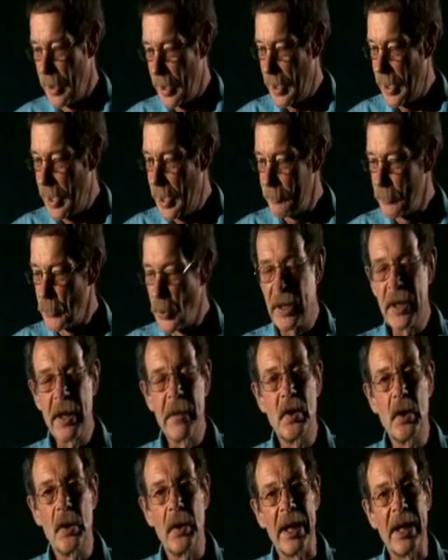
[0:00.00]
I'm going to
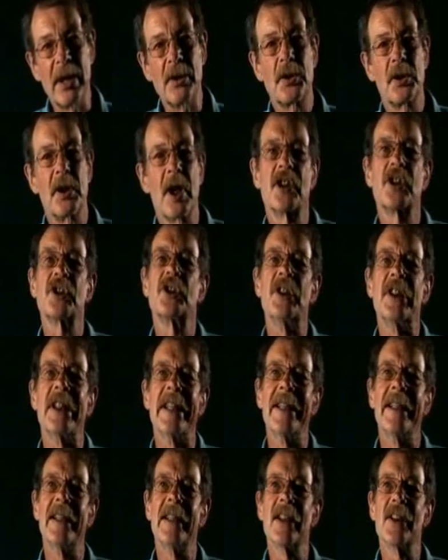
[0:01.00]
give you an introduction to
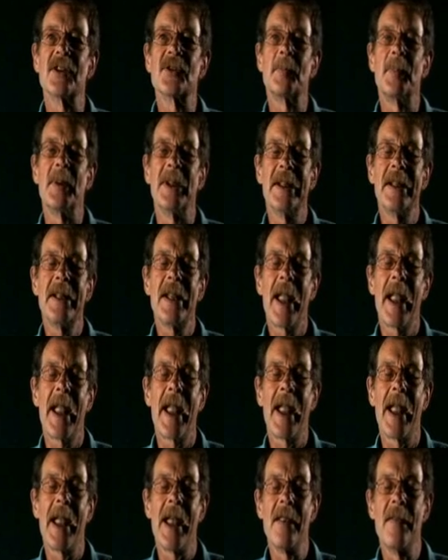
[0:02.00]
ESP,
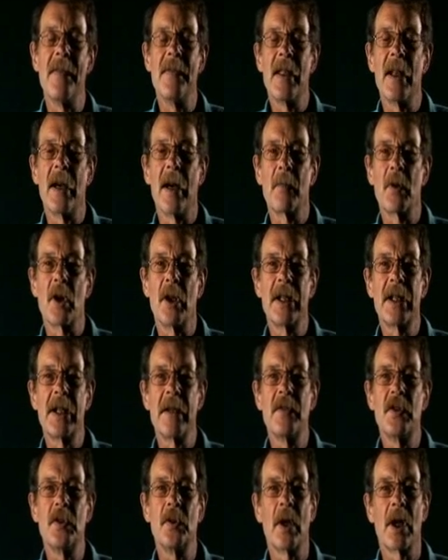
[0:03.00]
and then I'm going to
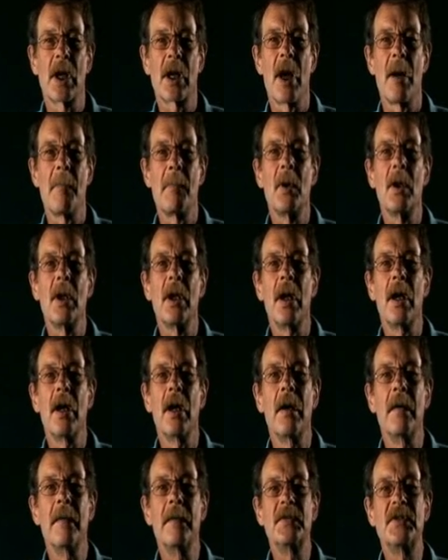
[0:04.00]
give you a couple
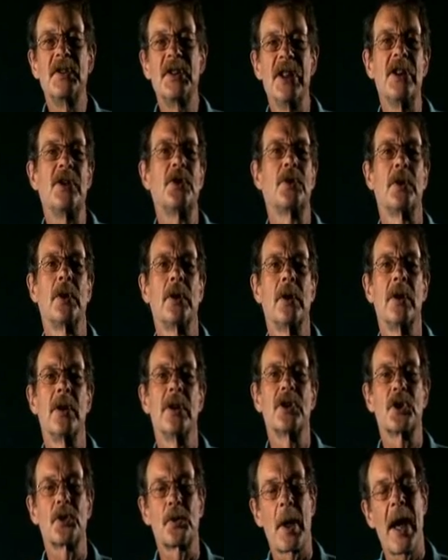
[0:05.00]
of teacher
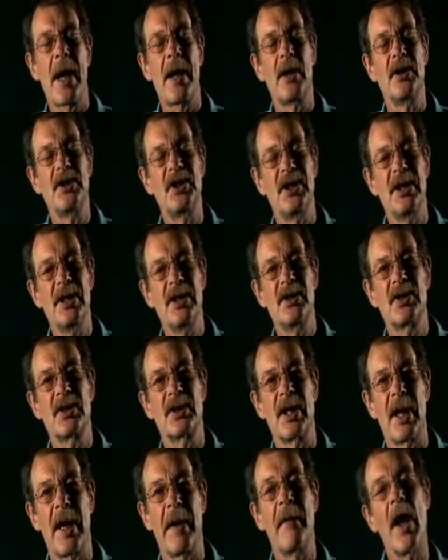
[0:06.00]
strategies
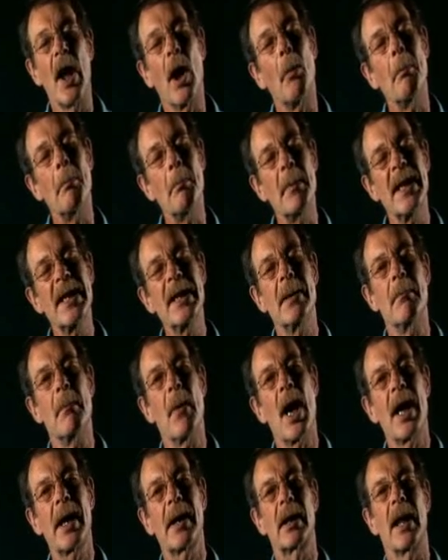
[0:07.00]
that have helped me in
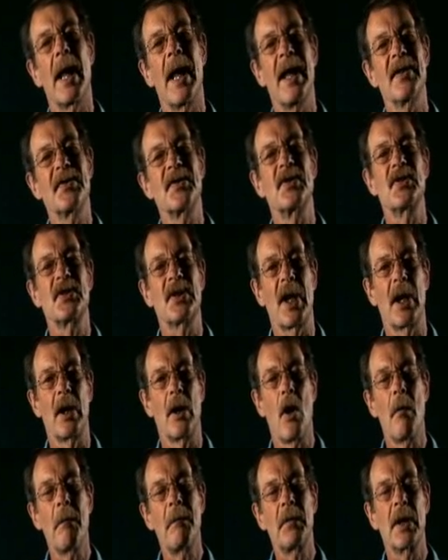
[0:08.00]
my classes and
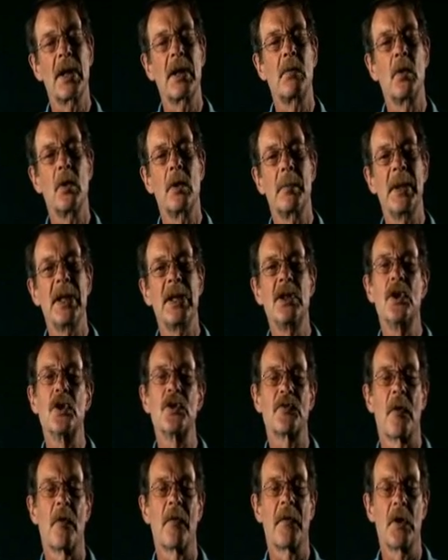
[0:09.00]
hopefully will be
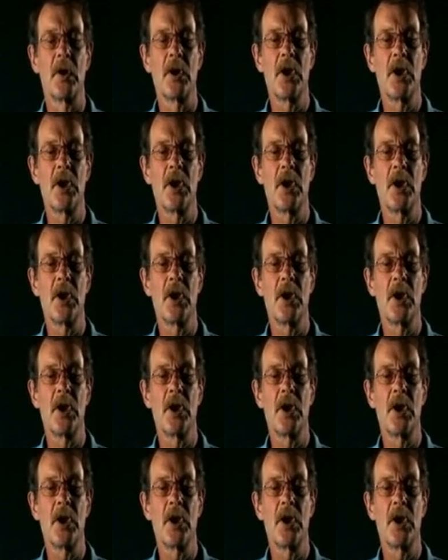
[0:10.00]
useful for